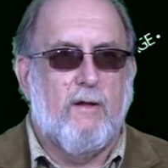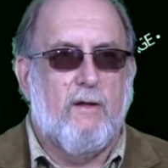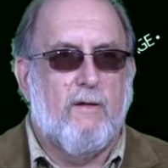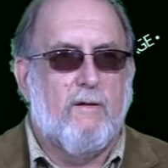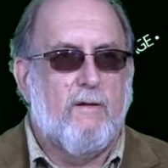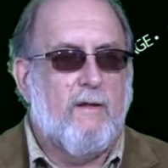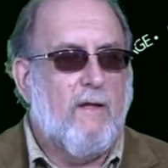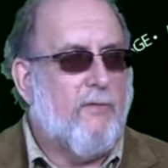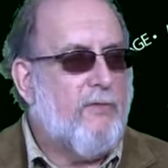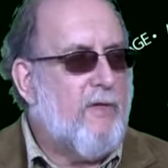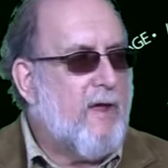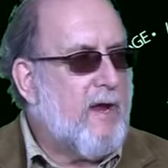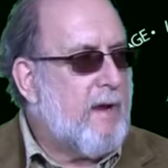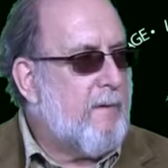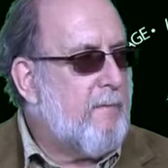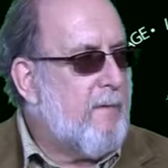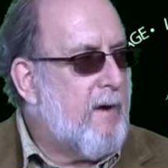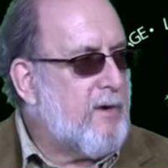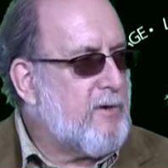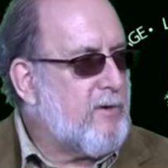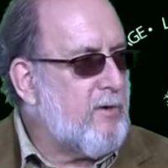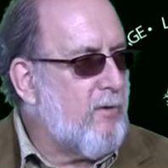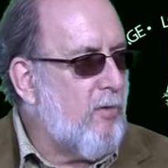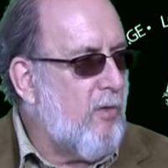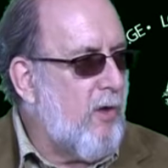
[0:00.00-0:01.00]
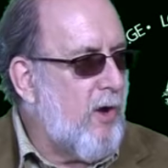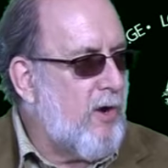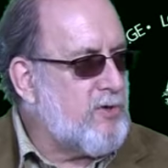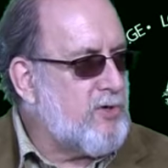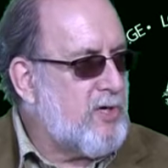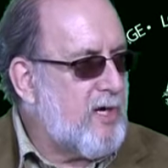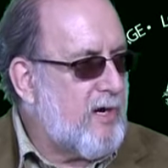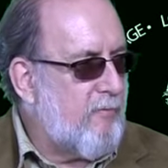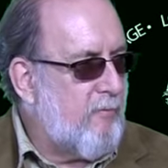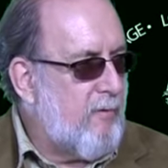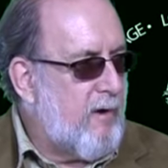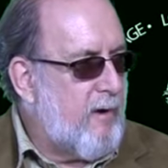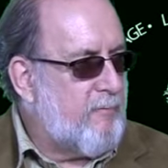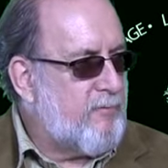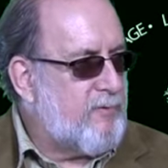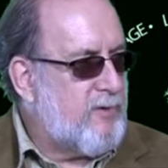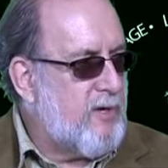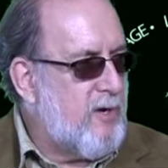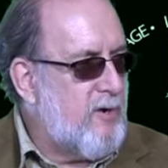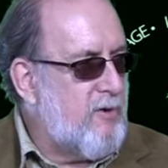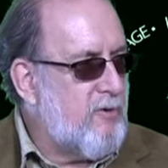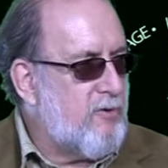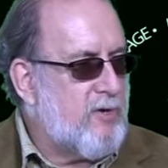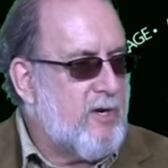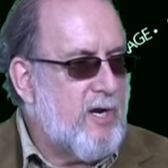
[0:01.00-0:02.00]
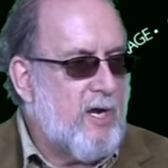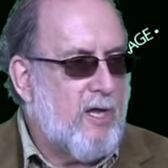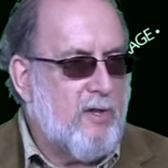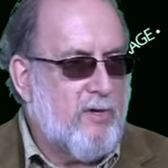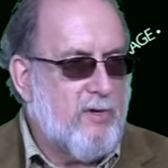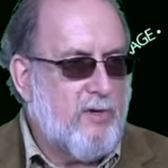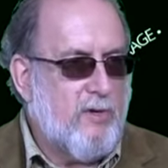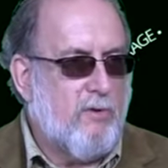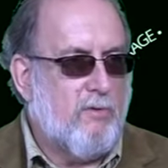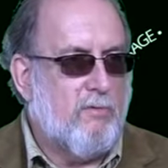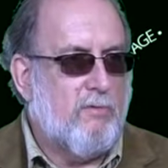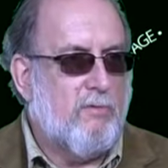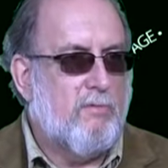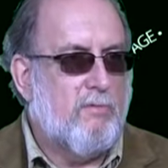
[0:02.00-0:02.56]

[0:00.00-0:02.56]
Now think about the logic of what I'm sitting here telling you.